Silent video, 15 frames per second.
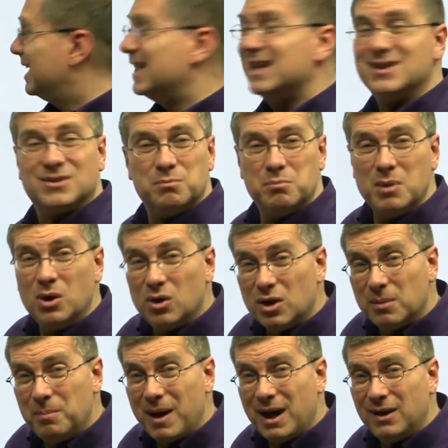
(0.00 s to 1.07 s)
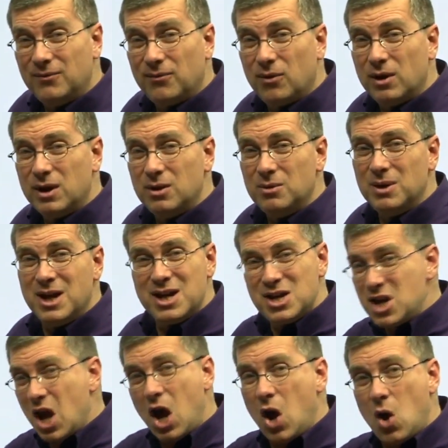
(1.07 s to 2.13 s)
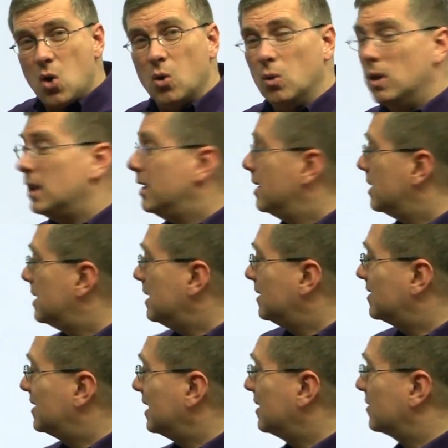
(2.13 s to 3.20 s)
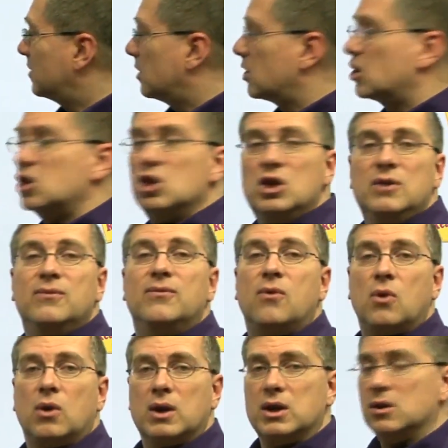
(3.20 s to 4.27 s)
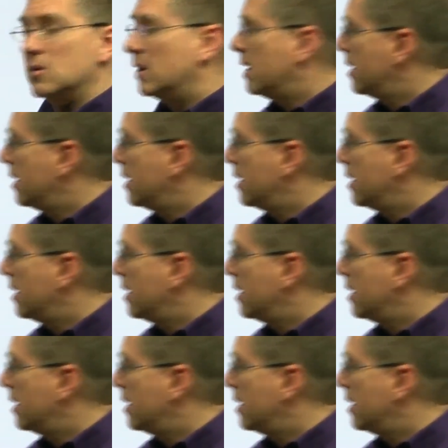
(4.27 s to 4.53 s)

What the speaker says: Is milk bad for you? No, these things are good for you.